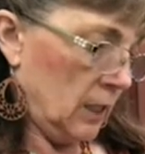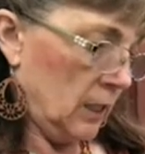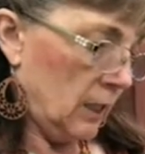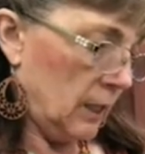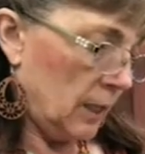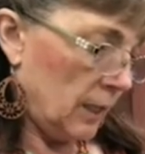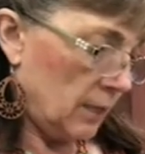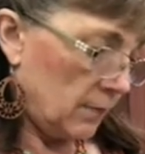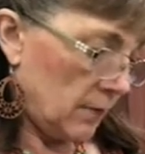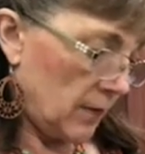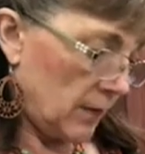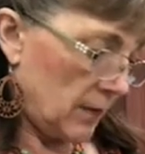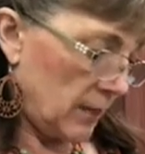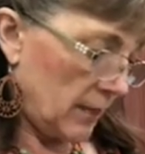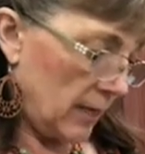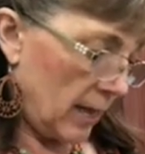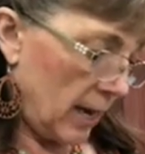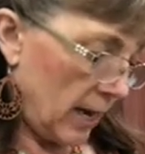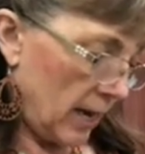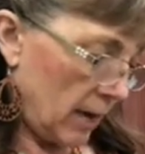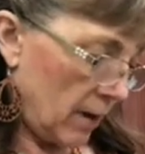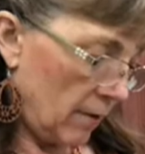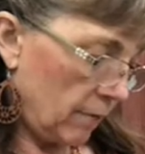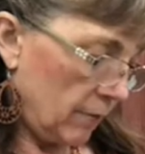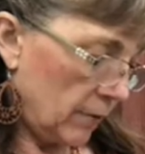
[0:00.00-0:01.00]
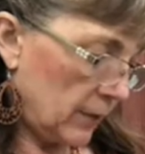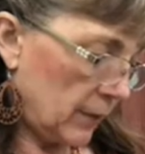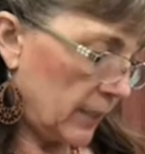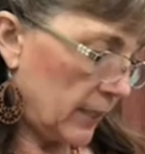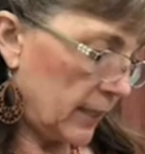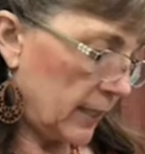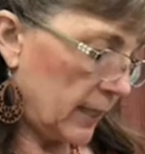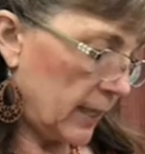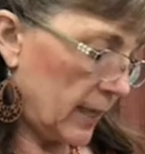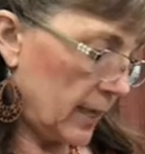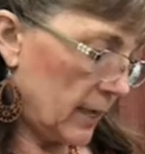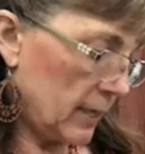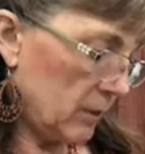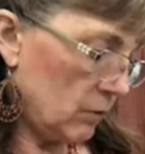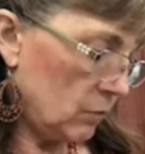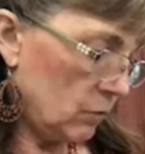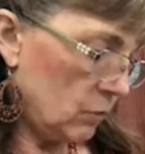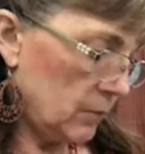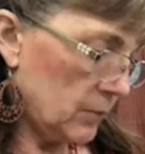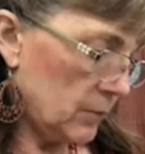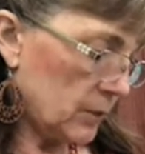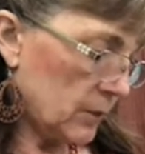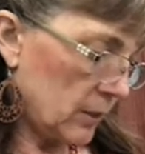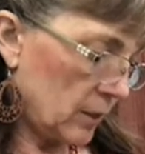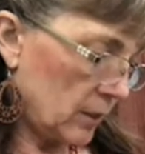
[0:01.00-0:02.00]
And then in half again.
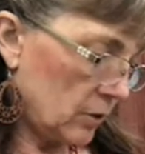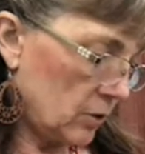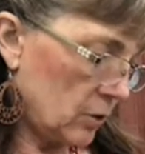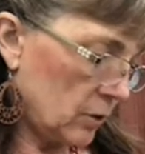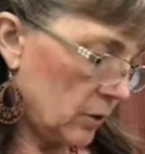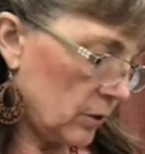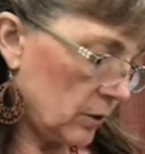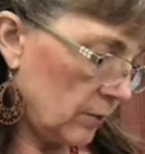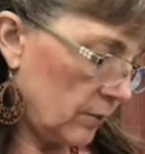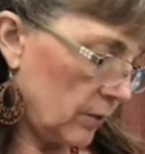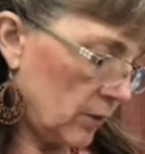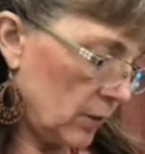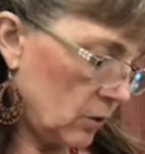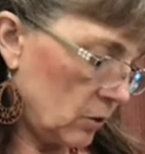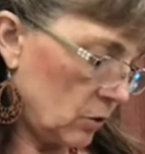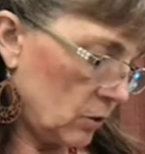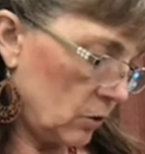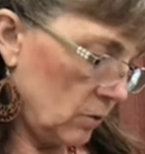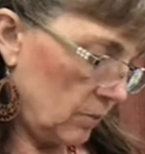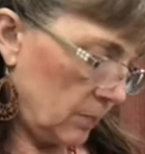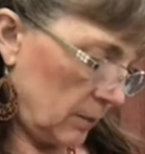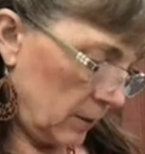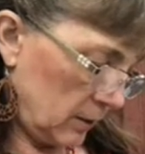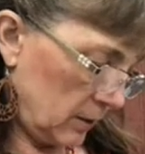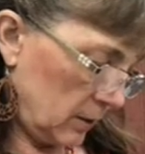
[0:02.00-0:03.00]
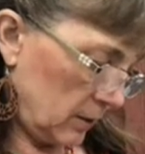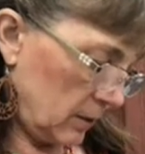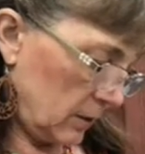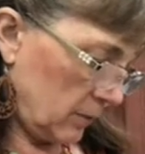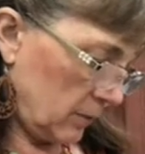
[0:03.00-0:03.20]
Oops, actually I've got 2 pieces of